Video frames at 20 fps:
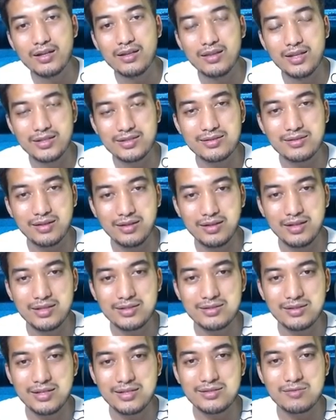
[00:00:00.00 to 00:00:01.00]
Let's uh,
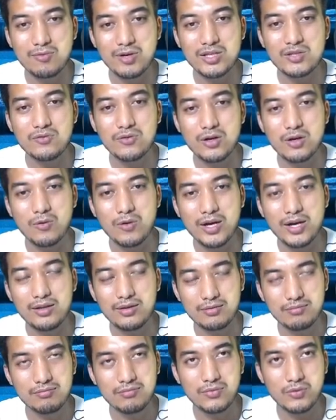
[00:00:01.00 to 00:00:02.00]
let's let's rest for a
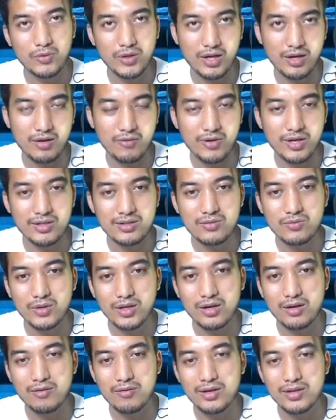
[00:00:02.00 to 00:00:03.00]
while. We gotta rest. We
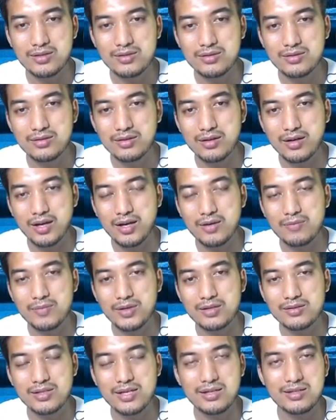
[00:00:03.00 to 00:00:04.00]
gotta rest okay,
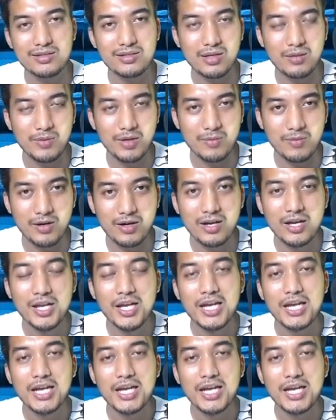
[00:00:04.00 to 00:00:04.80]
because that stamina bar.